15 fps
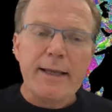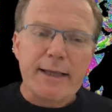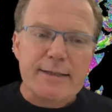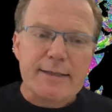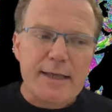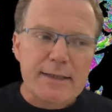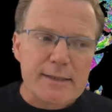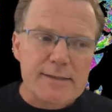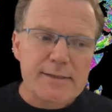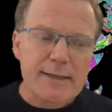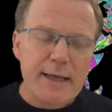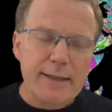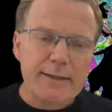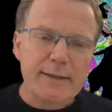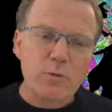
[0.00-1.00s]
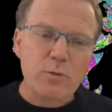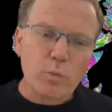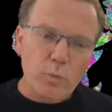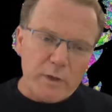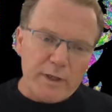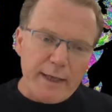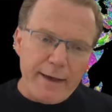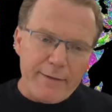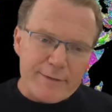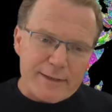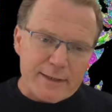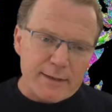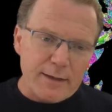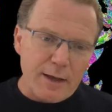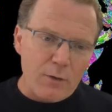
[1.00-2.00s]
Let's understand that we have
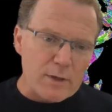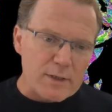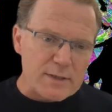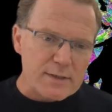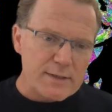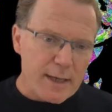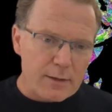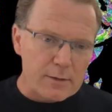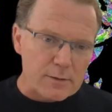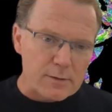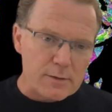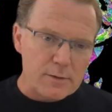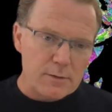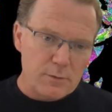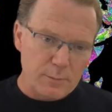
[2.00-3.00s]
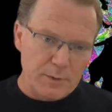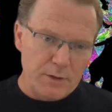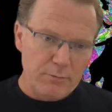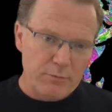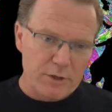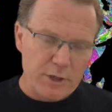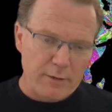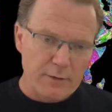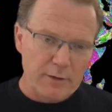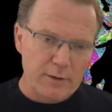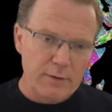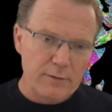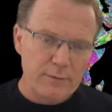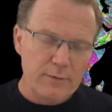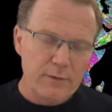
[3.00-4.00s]
it in ourselves to be
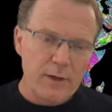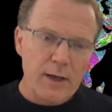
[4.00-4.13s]
regenerative,